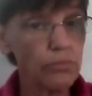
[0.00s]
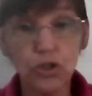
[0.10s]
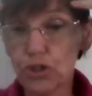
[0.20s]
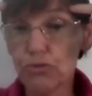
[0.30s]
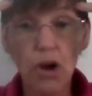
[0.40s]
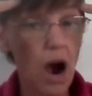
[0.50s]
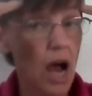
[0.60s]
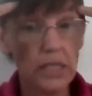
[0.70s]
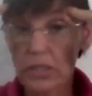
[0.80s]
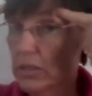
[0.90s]
Do
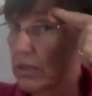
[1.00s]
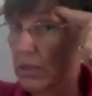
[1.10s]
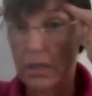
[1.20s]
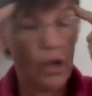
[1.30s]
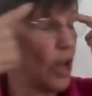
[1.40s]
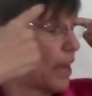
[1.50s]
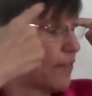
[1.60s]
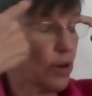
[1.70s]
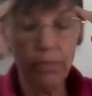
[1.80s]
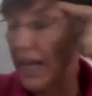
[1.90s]
not.
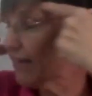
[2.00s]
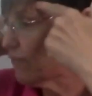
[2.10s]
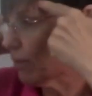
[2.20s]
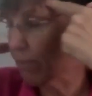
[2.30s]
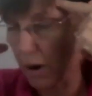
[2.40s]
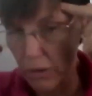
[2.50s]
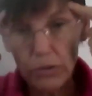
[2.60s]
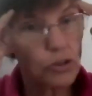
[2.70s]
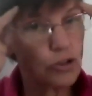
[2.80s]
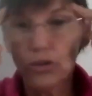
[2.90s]
If you're playing
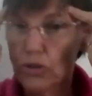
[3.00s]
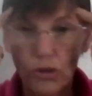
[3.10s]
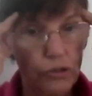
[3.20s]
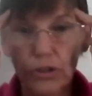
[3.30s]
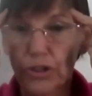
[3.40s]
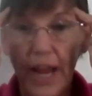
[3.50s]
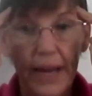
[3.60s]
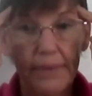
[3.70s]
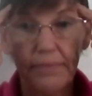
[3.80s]
football, don't use your head.